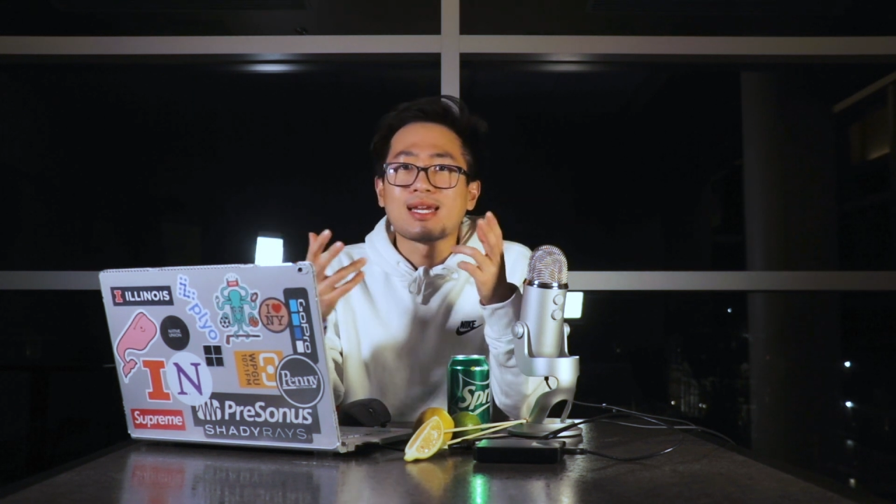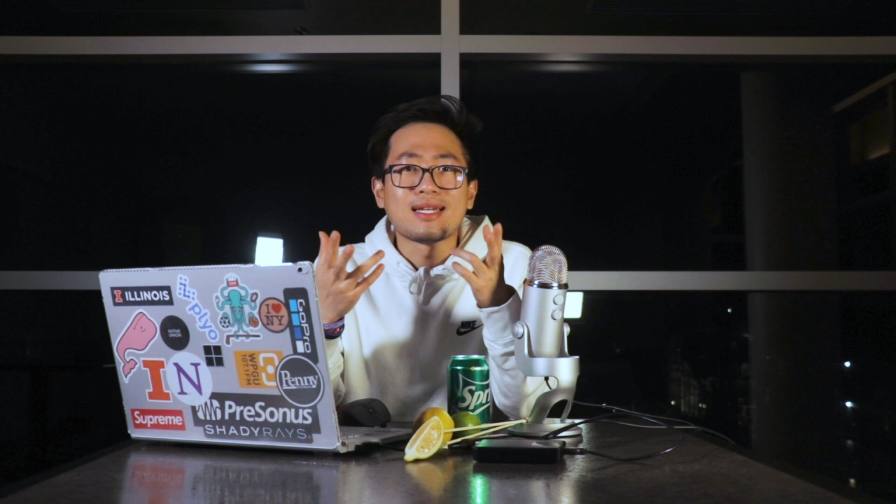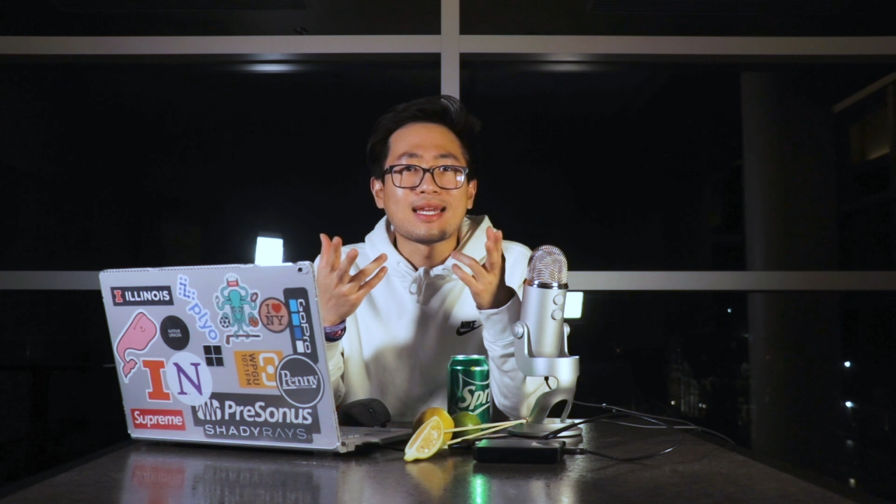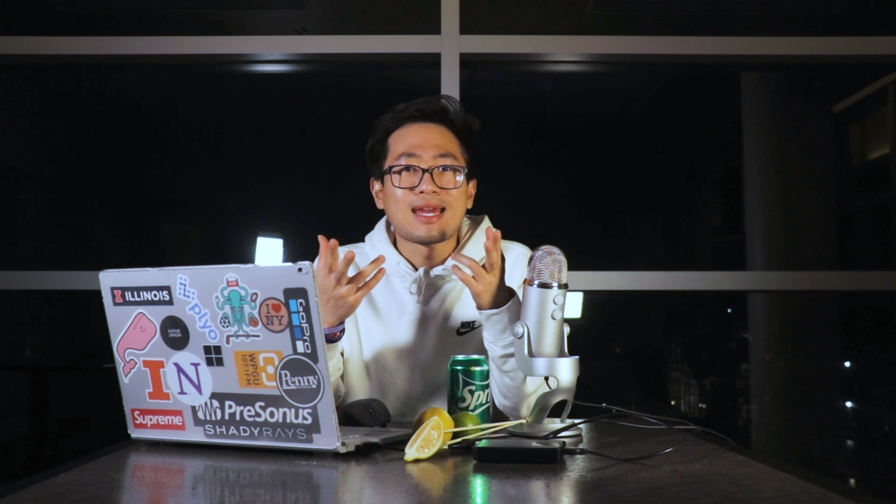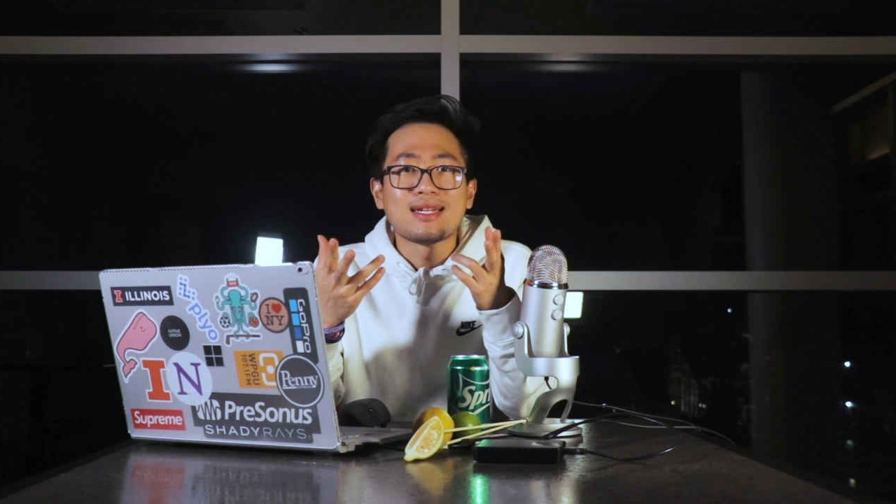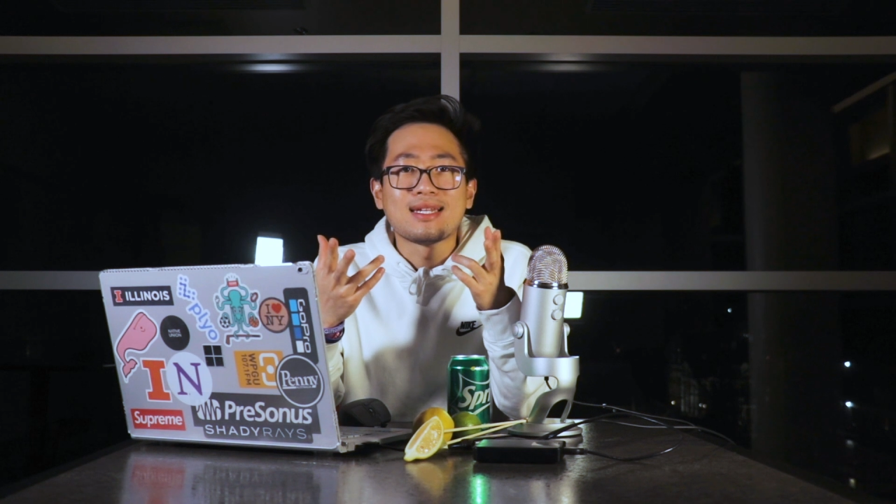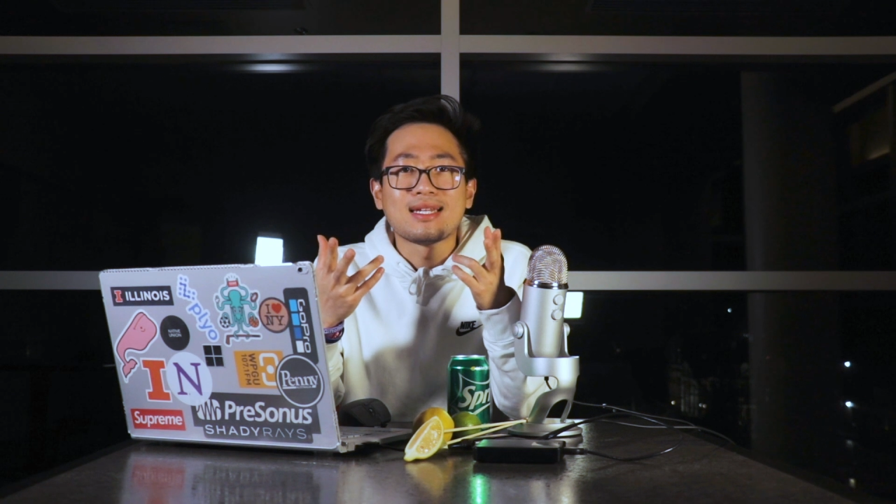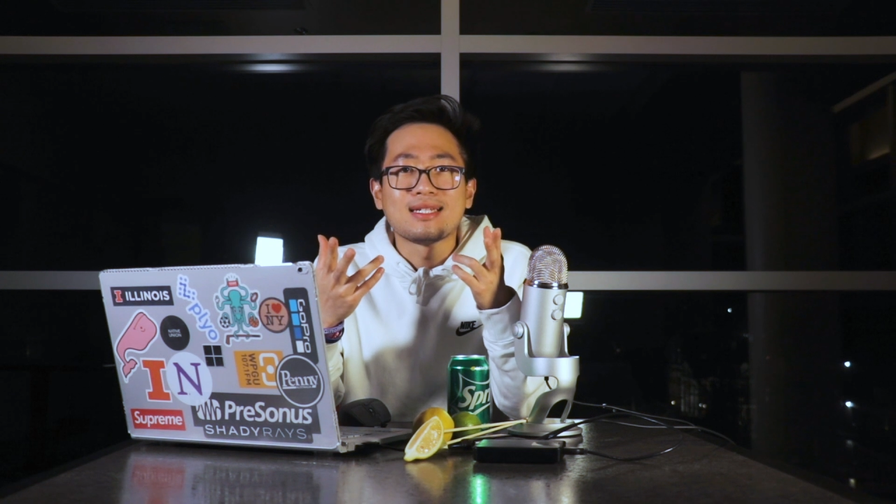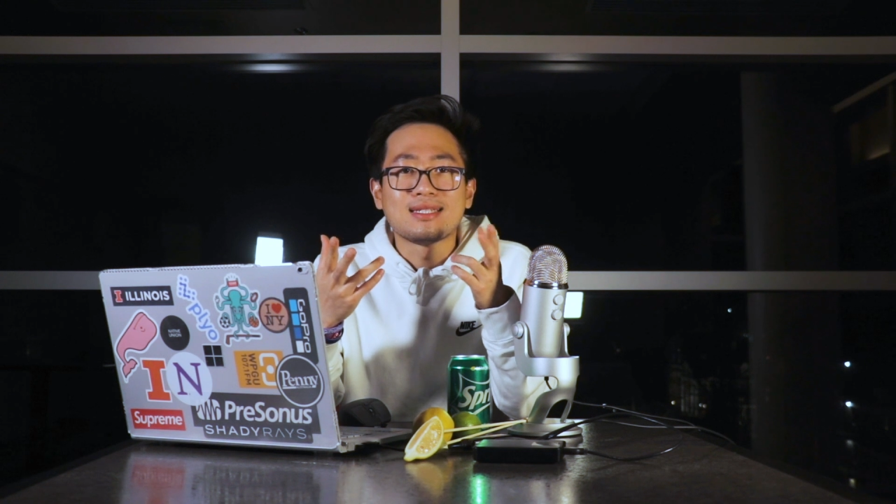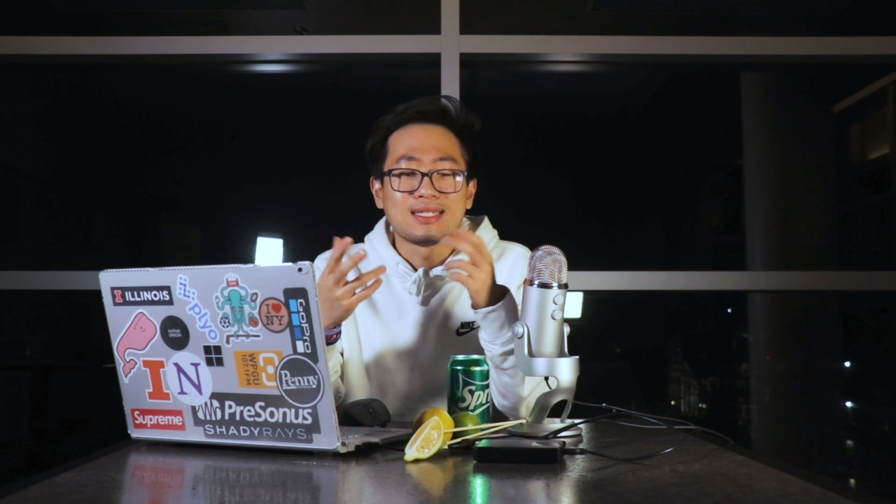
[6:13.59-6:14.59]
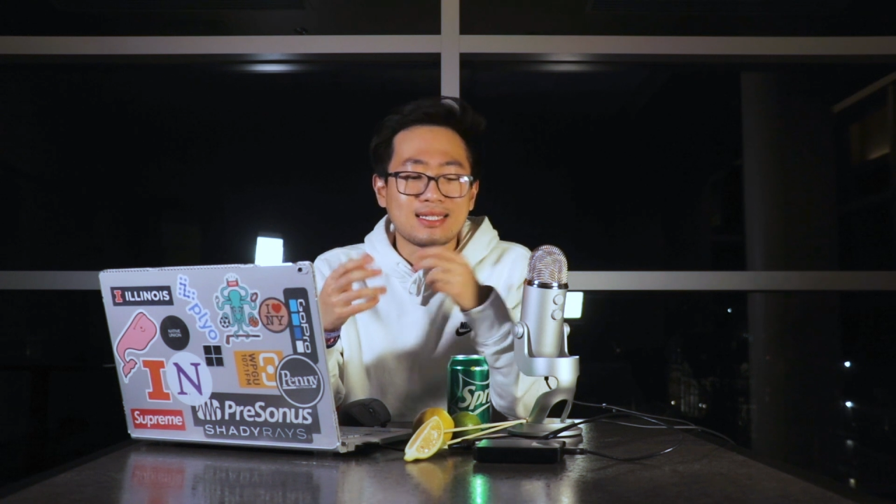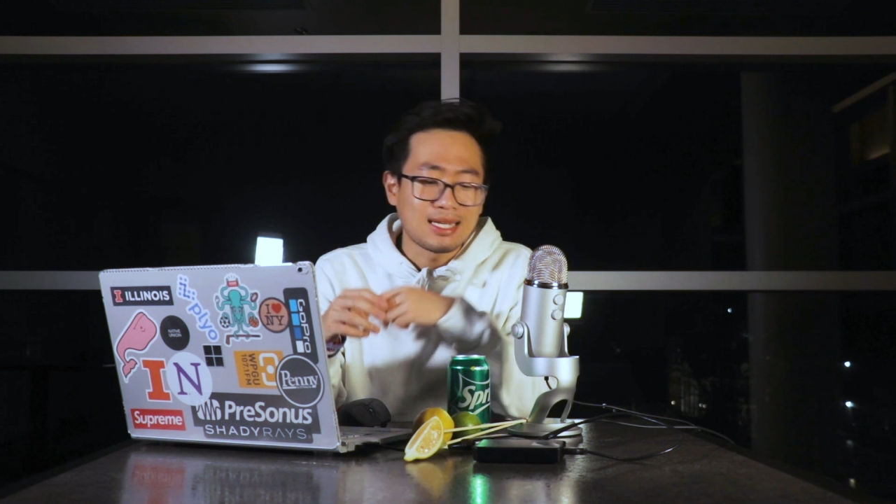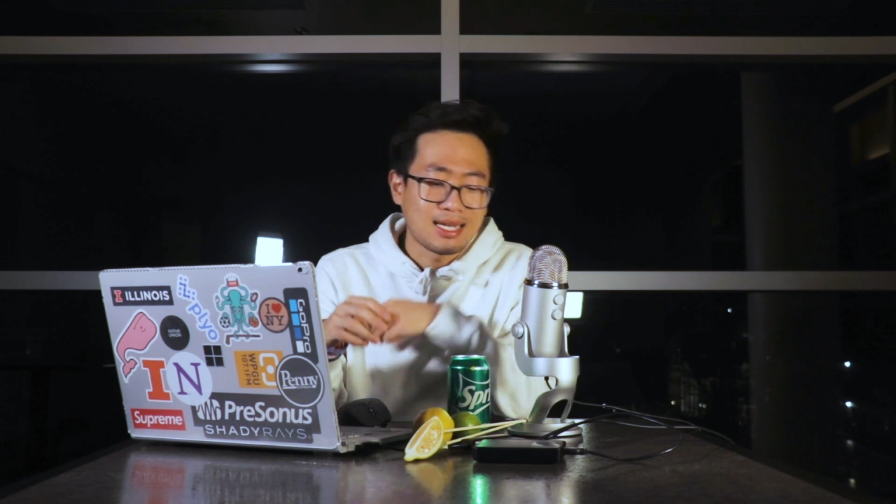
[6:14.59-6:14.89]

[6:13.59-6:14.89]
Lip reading: a Canon 80D,